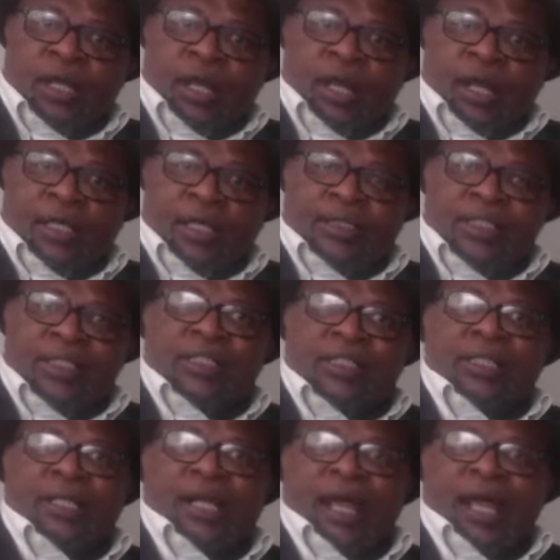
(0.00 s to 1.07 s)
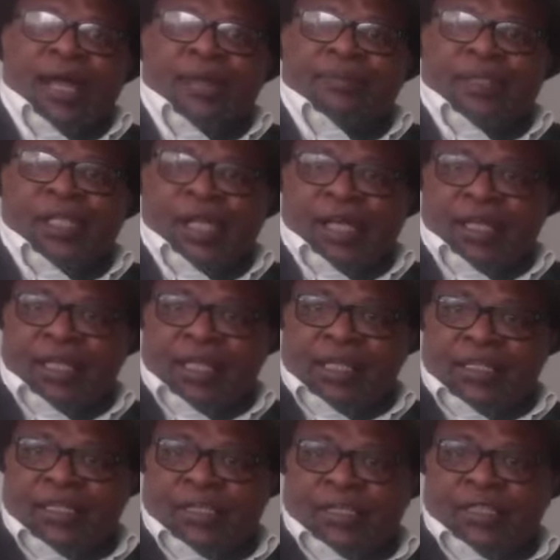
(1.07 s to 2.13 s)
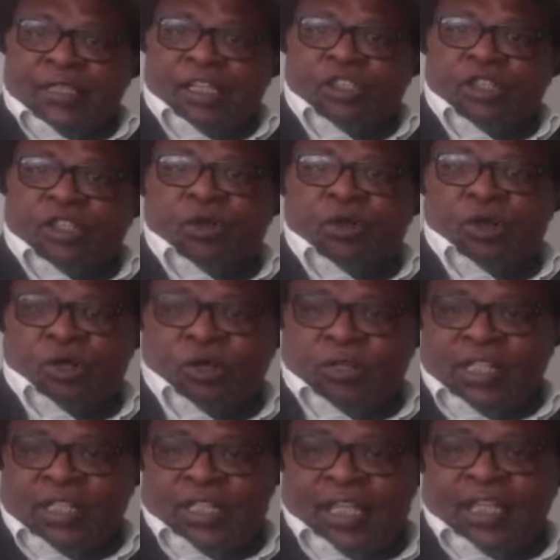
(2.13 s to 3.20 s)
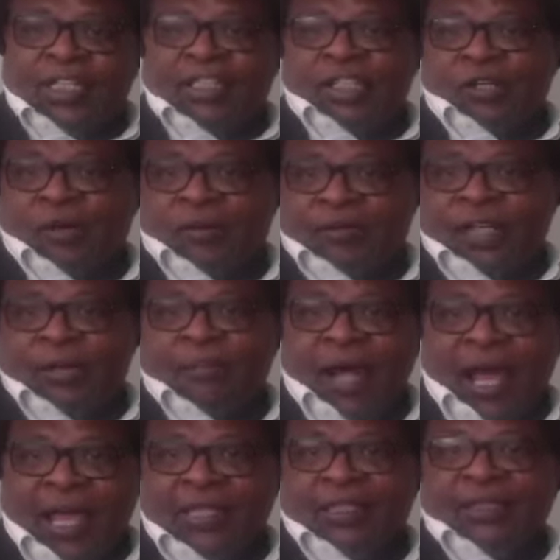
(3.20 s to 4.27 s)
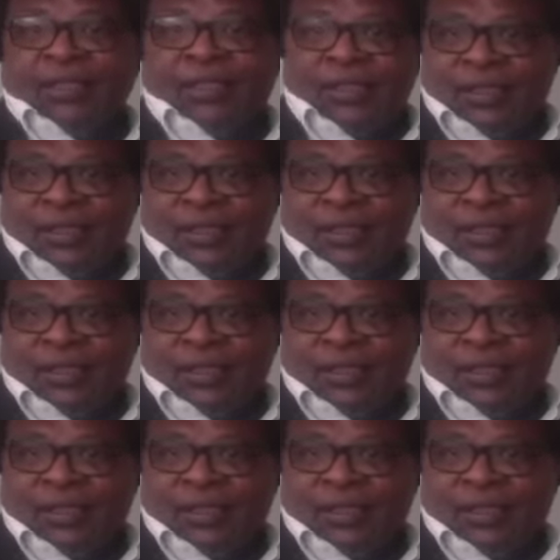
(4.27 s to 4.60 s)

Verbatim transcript: uh, described as the decolonization of the mind.